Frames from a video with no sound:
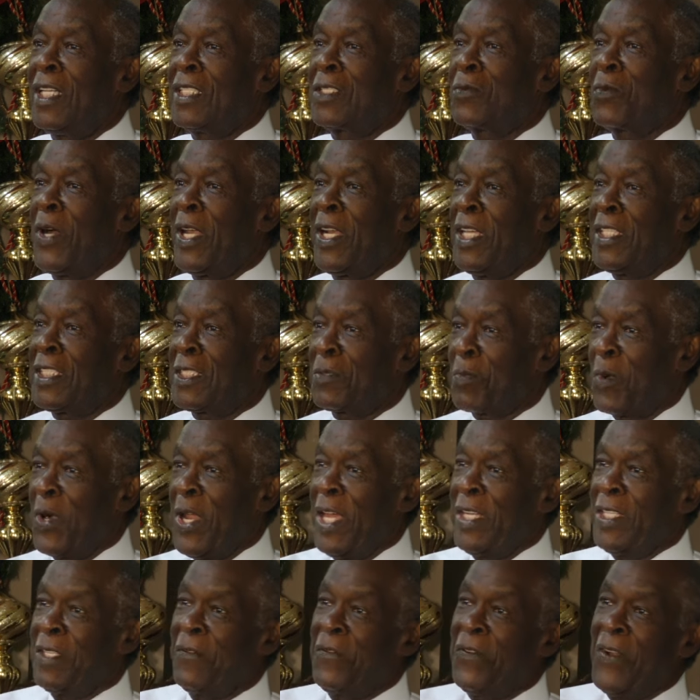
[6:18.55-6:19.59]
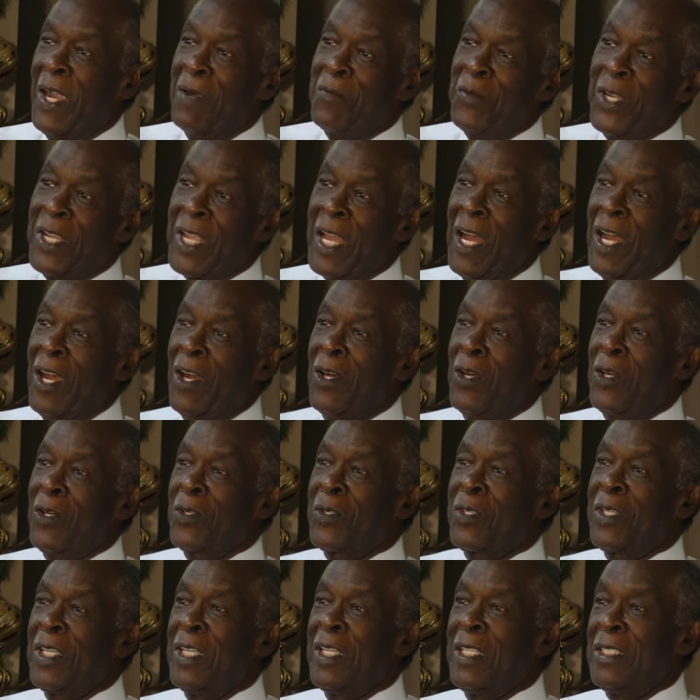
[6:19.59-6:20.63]
That's where they spread the fabric
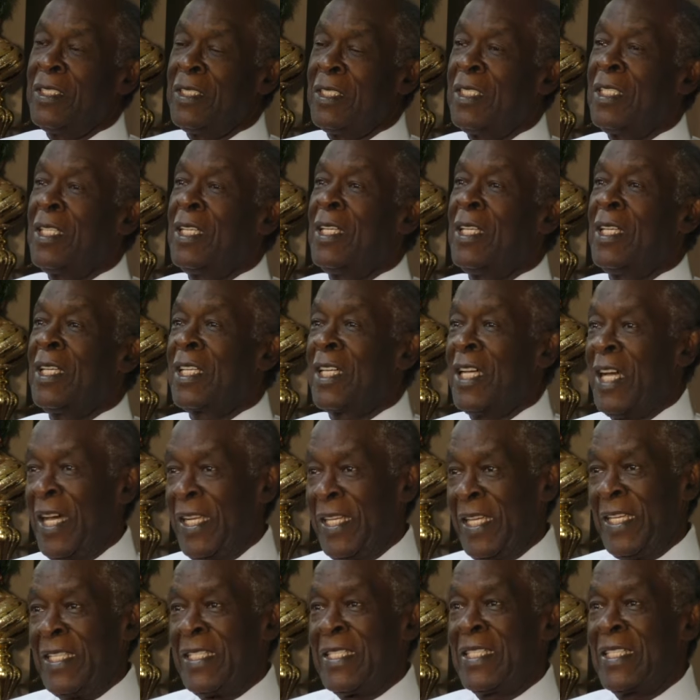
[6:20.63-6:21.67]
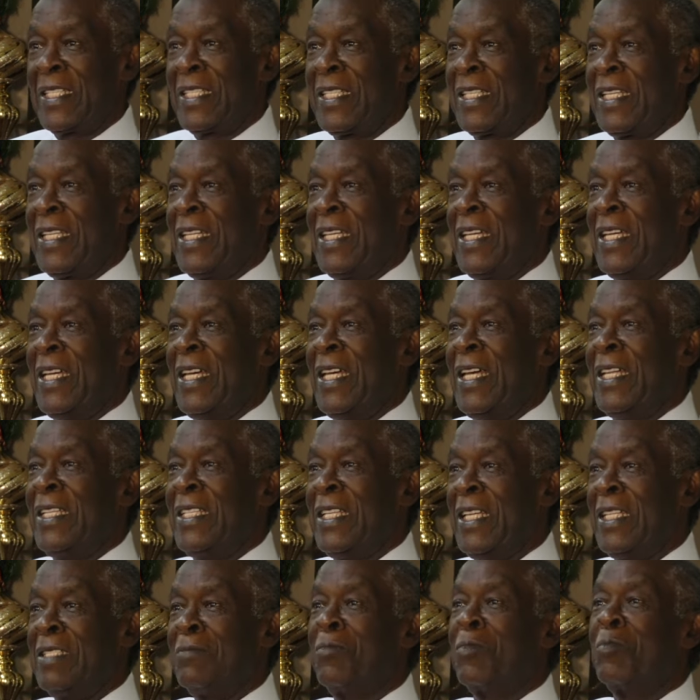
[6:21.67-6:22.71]
out and cut it,
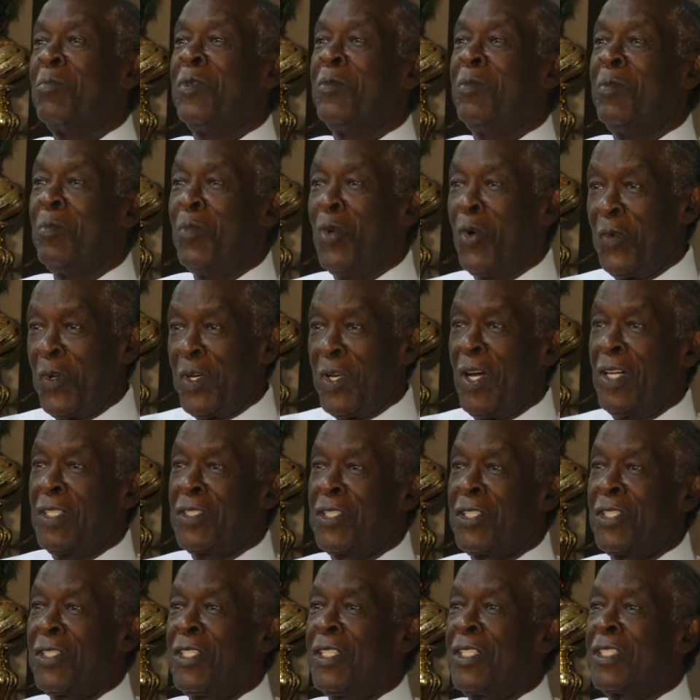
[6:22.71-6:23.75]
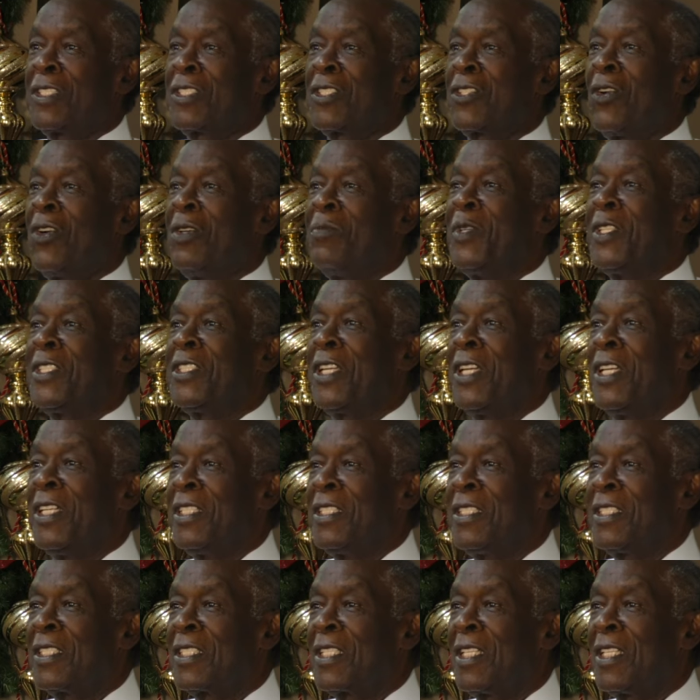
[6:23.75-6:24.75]
and then move it on to the sewing machines.